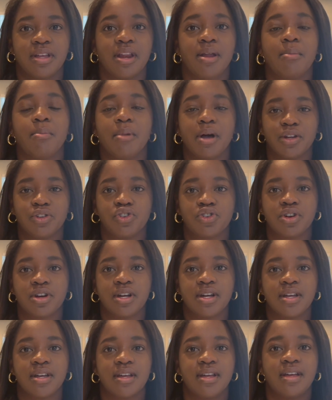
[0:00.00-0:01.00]
and a
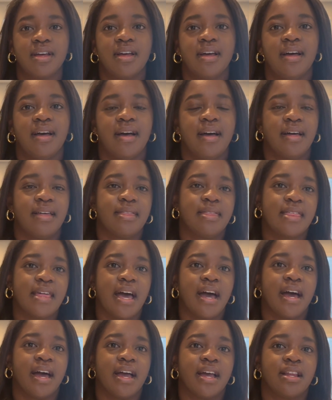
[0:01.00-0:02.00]
mantra
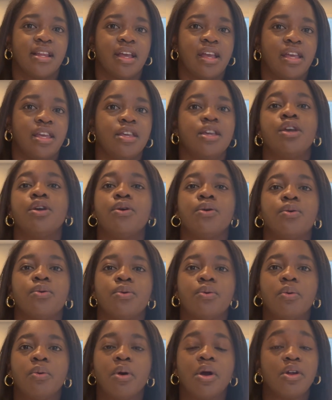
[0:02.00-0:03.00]
that
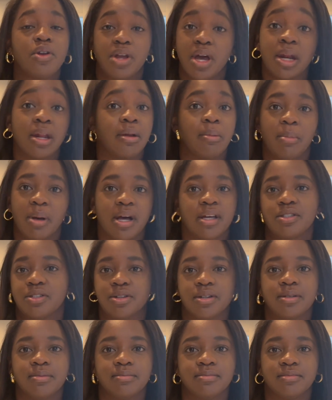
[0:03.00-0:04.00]
you are not an
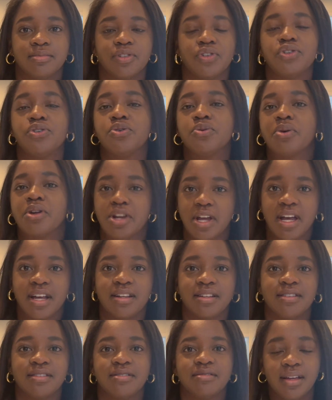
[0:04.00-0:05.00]
imposter. You are not.
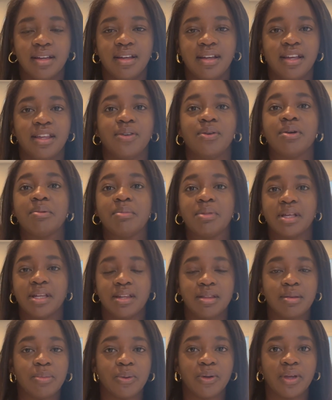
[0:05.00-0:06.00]
You
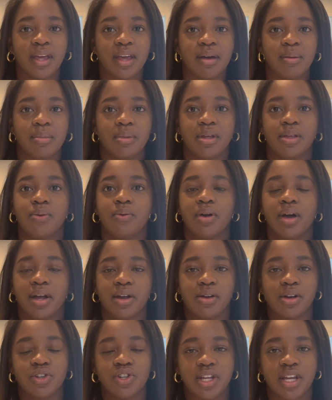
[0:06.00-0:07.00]
completed boot camp, you got
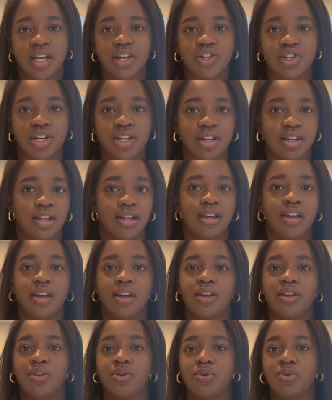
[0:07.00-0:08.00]
your education,
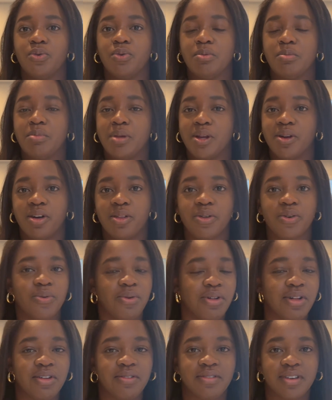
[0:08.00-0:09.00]
you meet all the
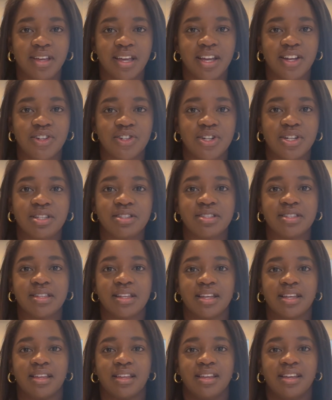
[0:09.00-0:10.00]
qualifications.
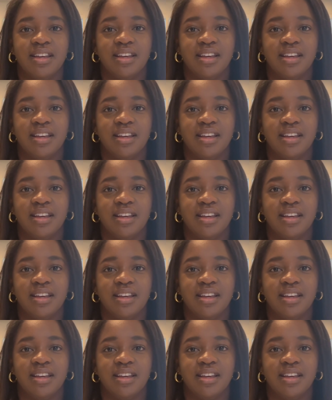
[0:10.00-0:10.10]
Like,